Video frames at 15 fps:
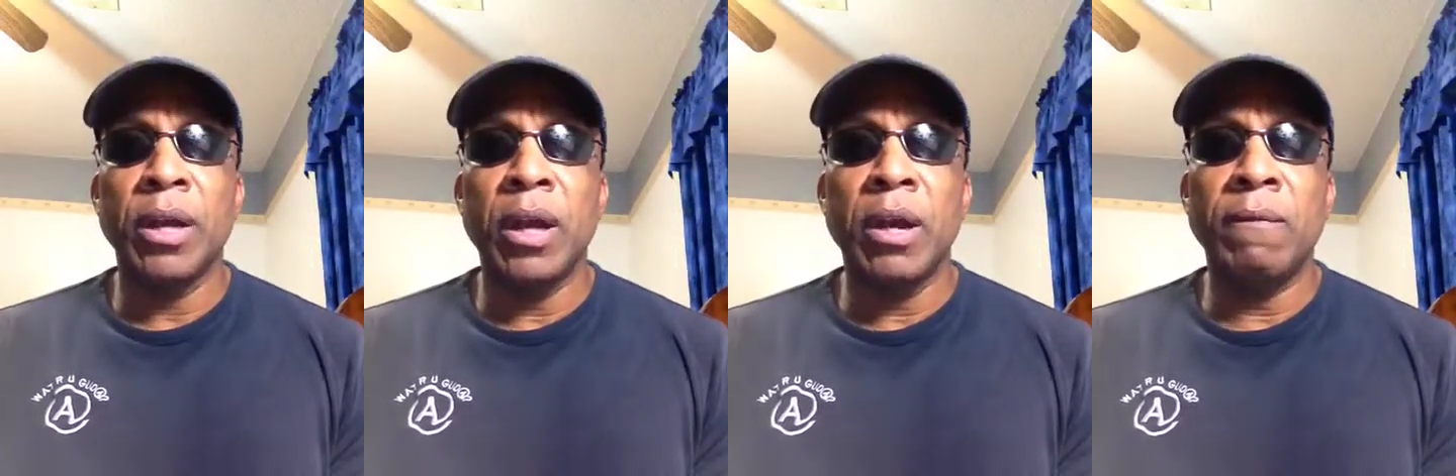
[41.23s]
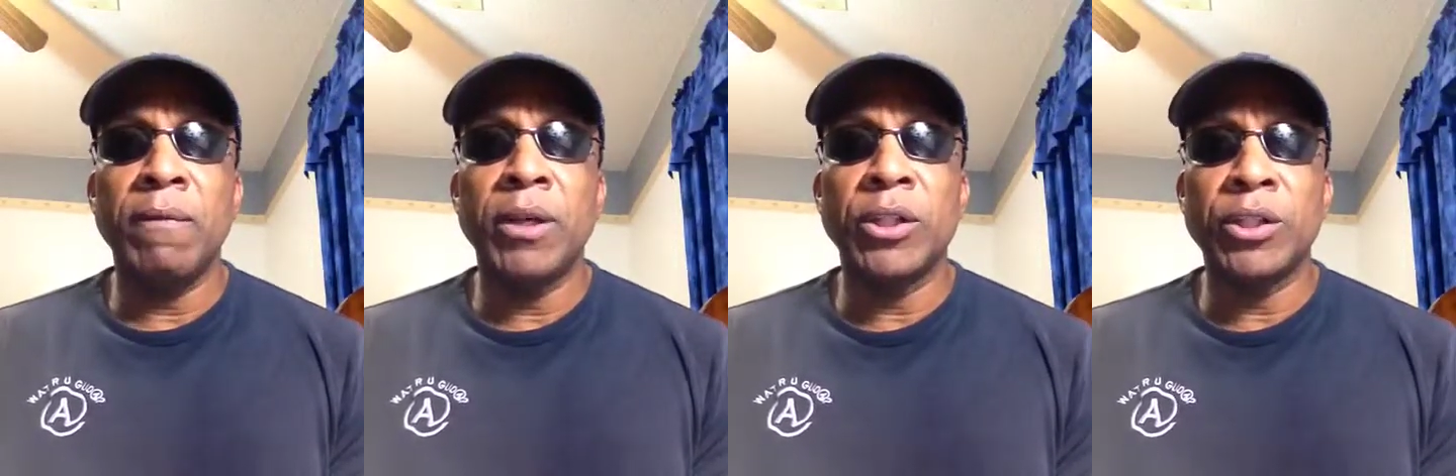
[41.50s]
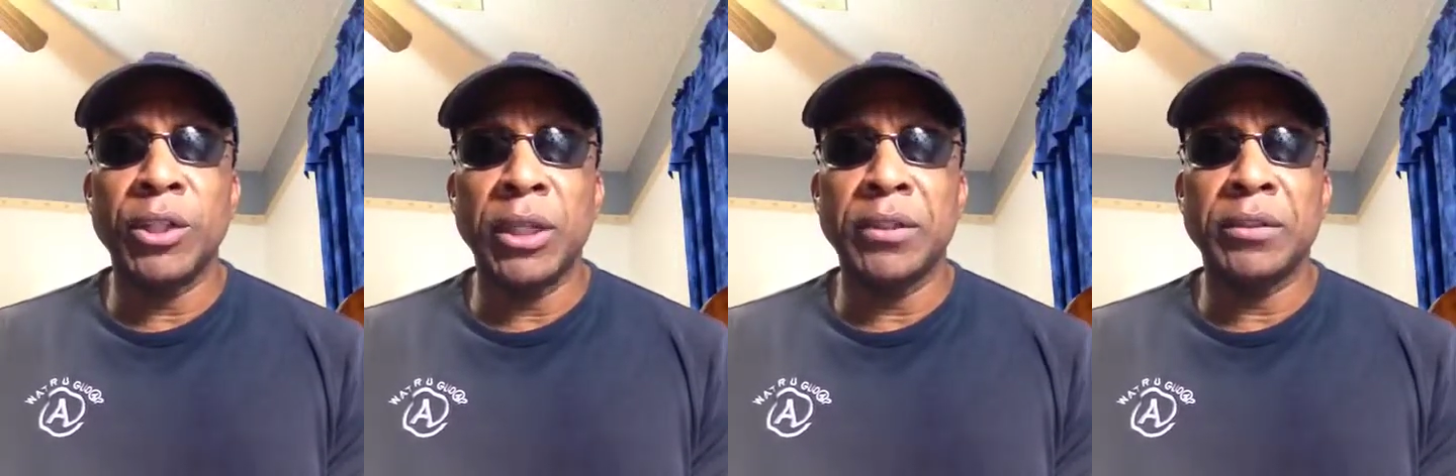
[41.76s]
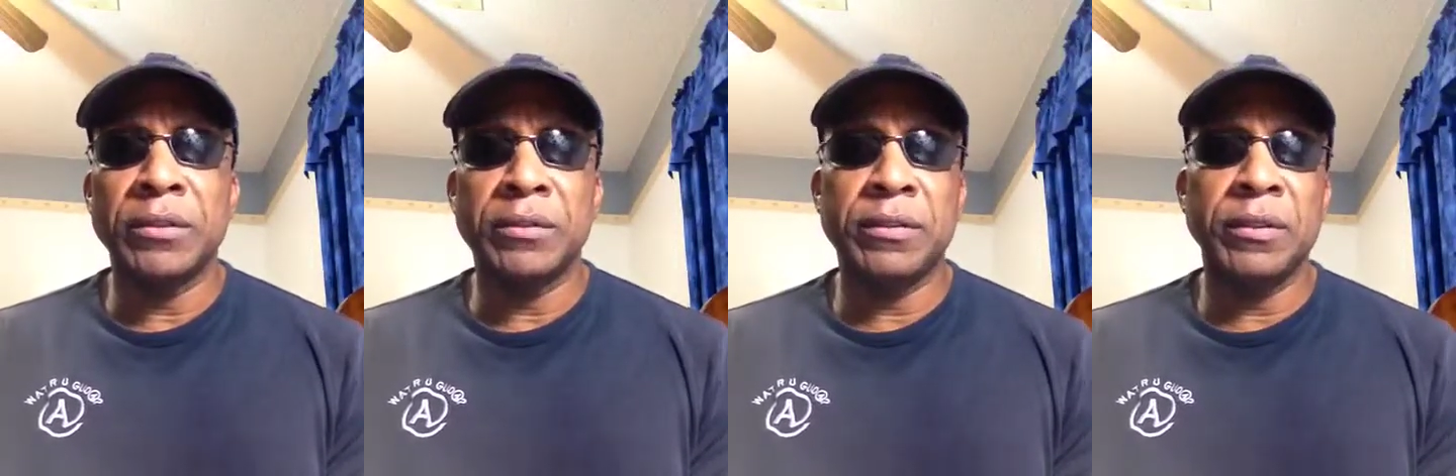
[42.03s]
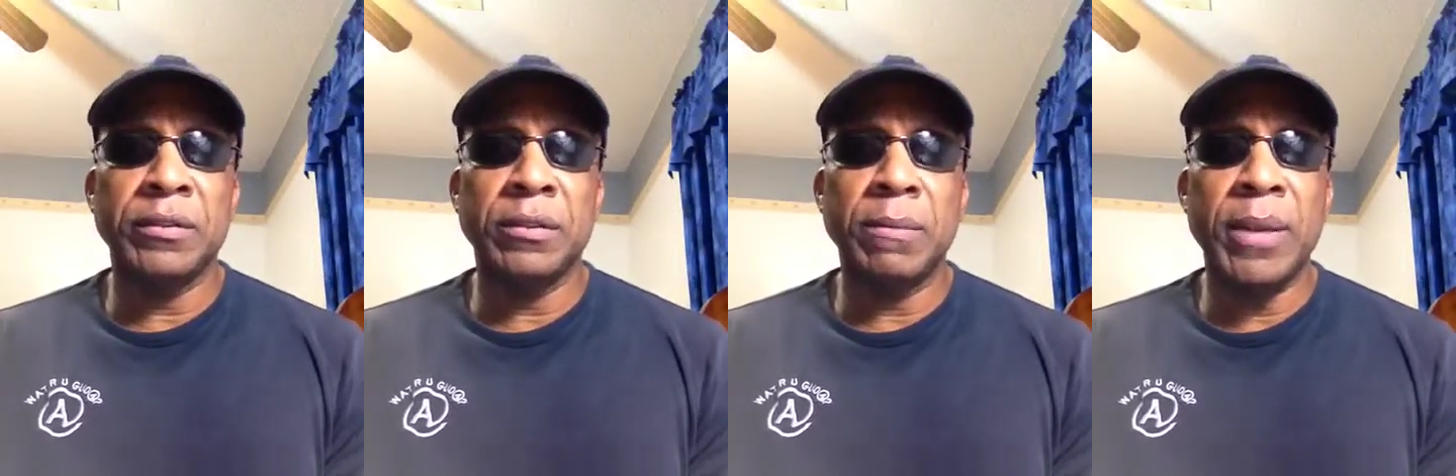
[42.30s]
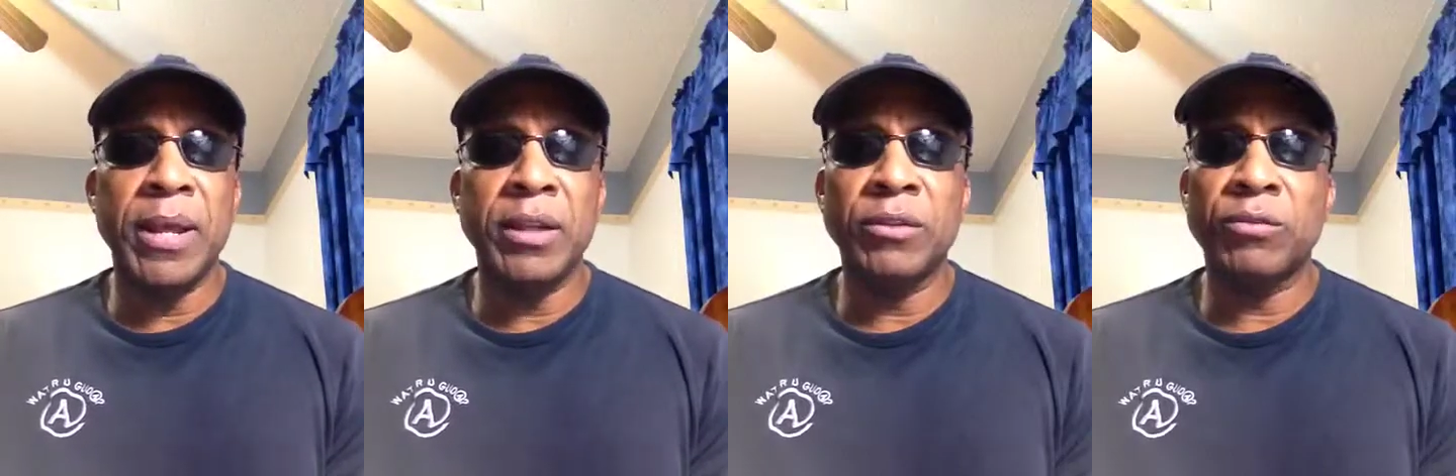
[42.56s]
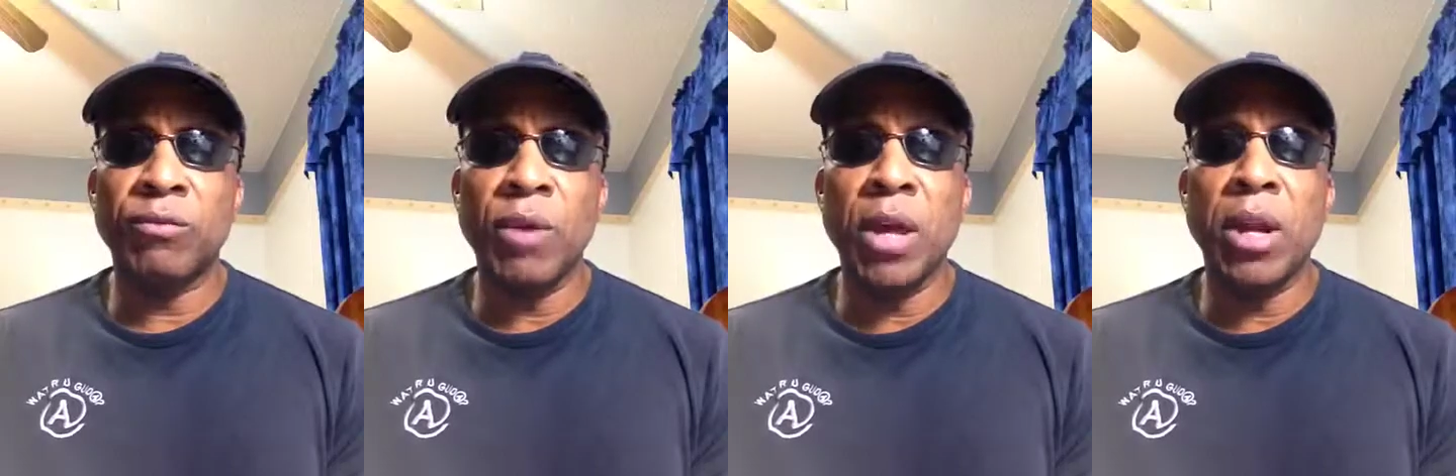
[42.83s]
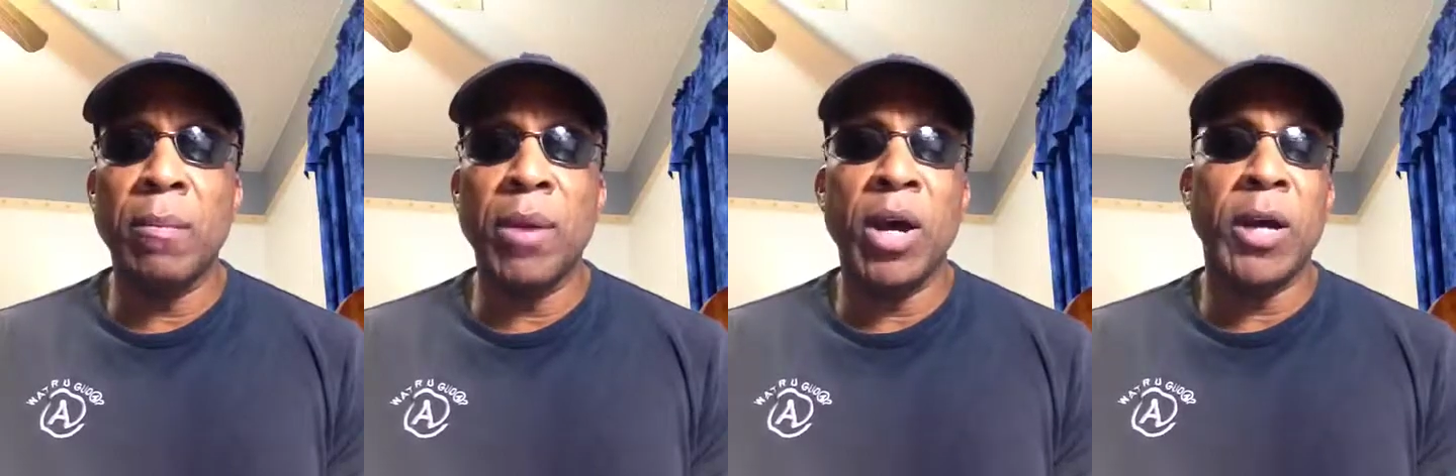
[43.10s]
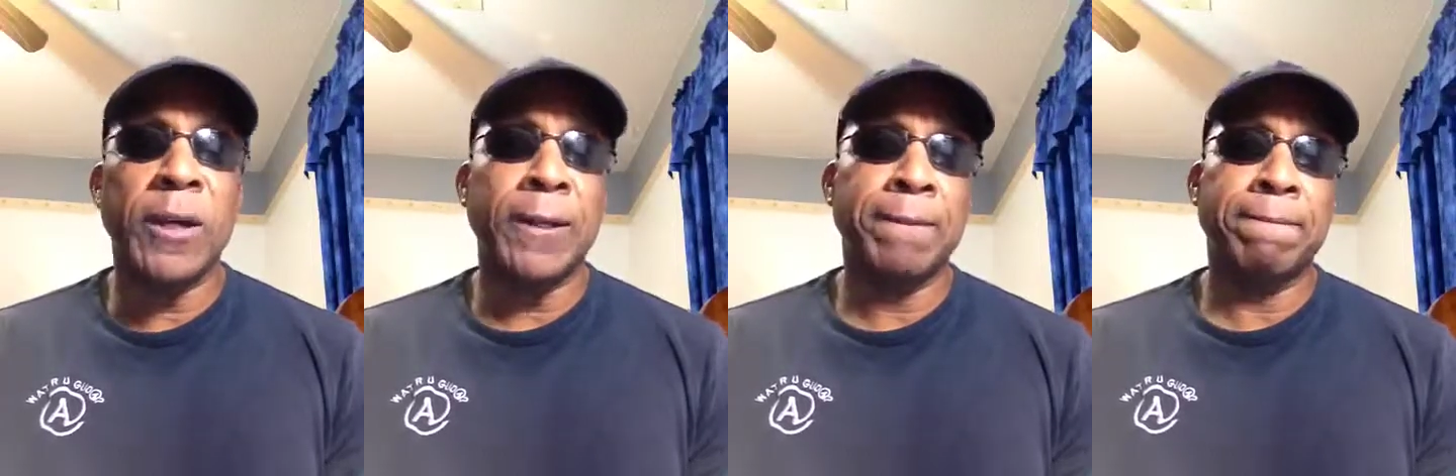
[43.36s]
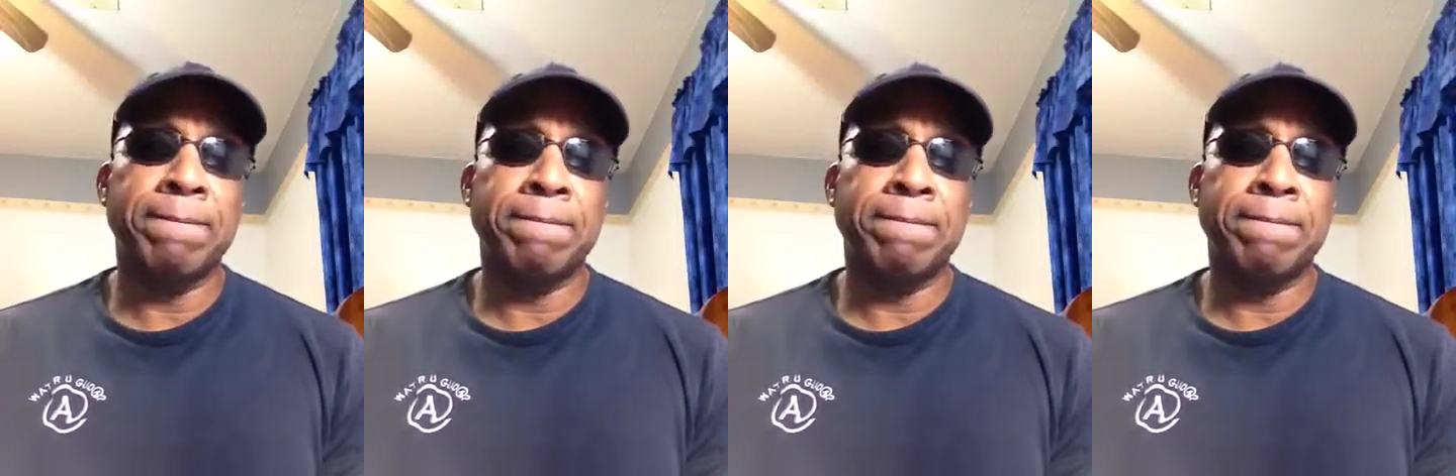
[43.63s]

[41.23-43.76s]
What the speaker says: of a justice system that is run amok.